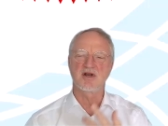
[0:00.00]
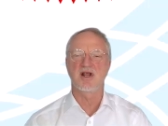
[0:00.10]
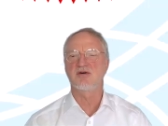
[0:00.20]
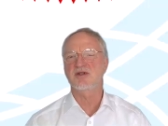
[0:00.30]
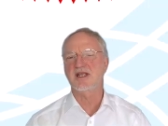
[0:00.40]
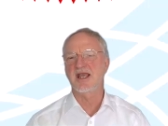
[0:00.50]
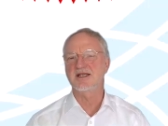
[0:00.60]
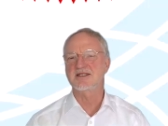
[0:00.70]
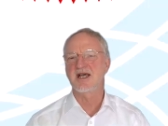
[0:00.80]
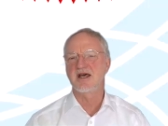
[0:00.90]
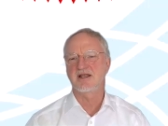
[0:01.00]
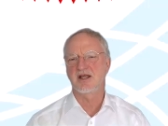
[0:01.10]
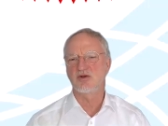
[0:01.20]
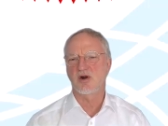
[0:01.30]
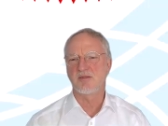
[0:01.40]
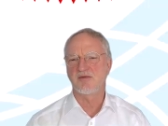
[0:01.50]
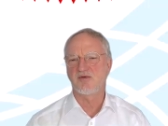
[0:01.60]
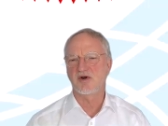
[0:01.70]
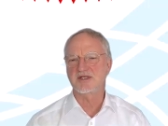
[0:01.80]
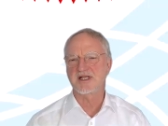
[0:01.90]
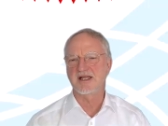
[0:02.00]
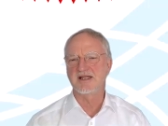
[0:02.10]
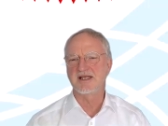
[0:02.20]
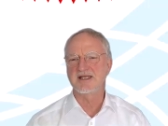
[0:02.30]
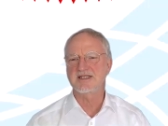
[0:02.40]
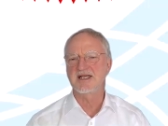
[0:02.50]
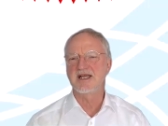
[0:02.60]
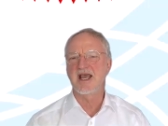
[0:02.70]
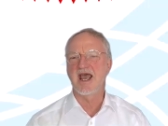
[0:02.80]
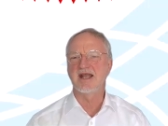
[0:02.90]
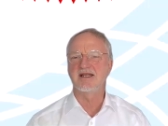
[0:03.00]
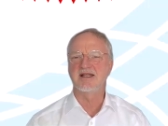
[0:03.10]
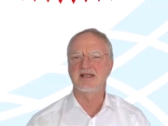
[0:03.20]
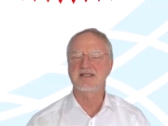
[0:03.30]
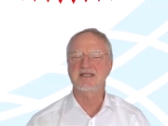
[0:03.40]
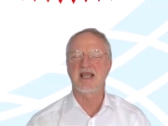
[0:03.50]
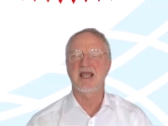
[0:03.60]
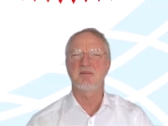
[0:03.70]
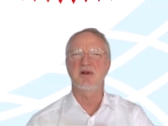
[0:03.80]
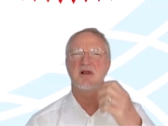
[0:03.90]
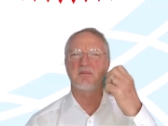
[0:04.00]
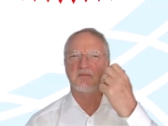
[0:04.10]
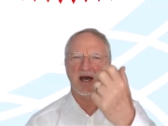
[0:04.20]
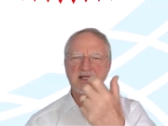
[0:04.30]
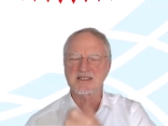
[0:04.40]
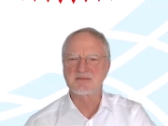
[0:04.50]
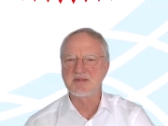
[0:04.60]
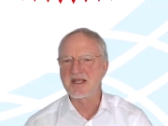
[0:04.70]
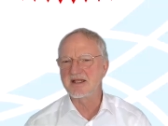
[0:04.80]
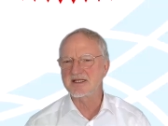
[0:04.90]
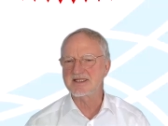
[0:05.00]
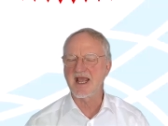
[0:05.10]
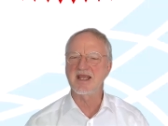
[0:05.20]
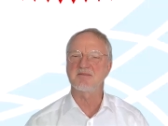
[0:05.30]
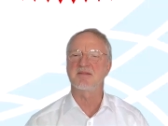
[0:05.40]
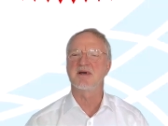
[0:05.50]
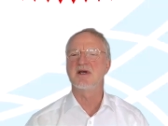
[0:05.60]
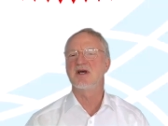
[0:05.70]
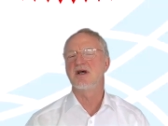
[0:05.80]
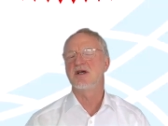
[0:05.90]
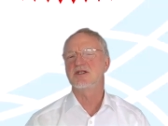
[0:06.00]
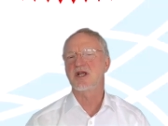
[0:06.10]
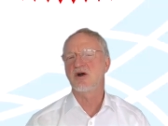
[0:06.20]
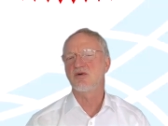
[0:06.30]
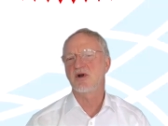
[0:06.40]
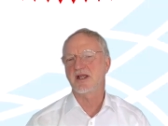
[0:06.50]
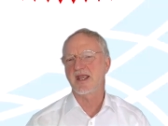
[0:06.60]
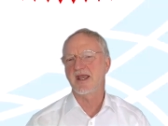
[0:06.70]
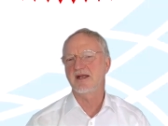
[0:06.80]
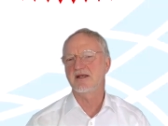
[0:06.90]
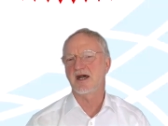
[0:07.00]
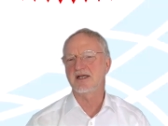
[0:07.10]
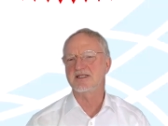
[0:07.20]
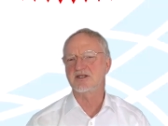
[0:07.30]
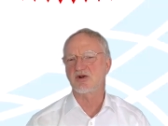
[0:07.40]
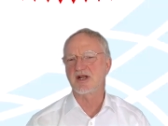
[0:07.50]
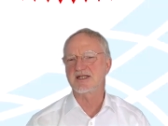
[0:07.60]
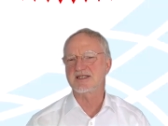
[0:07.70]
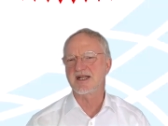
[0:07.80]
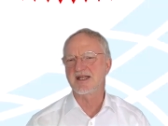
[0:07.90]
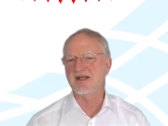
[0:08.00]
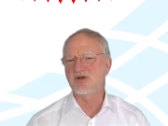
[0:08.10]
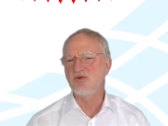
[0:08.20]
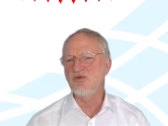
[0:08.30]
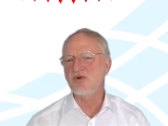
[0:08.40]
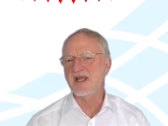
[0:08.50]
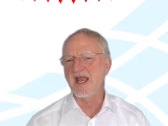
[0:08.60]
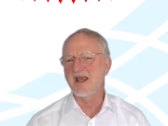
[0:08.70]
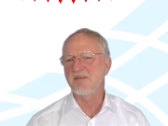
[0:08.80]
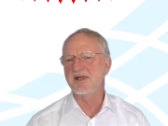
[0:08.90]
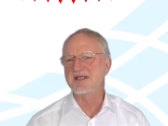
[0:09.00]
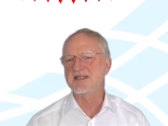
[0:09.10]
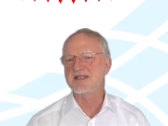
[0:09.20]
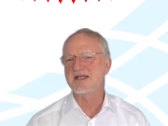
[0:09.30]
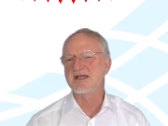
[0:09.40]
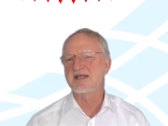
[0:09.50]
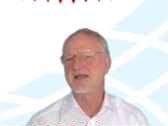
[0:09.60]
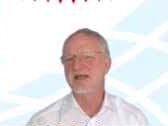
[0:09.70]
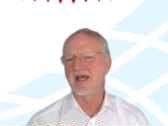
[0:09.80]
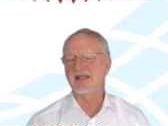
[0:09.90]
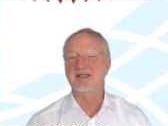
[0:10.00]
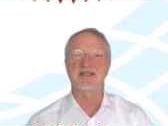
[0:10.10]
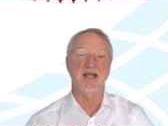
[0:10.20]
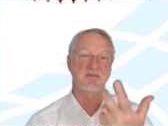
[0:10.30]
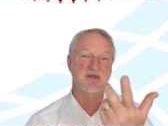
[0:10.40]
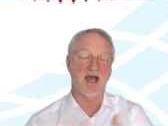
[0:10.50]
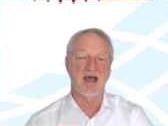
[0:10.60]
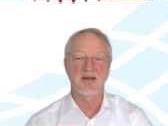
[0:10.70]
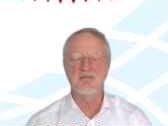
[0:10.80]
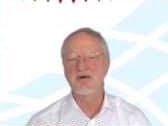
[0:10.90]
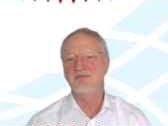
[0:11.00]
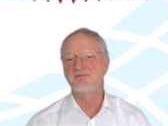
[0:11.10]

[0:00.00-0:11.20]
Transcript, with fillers: load case the normal force in this and in this cable must be the same. So again I stress the two cables at the same time.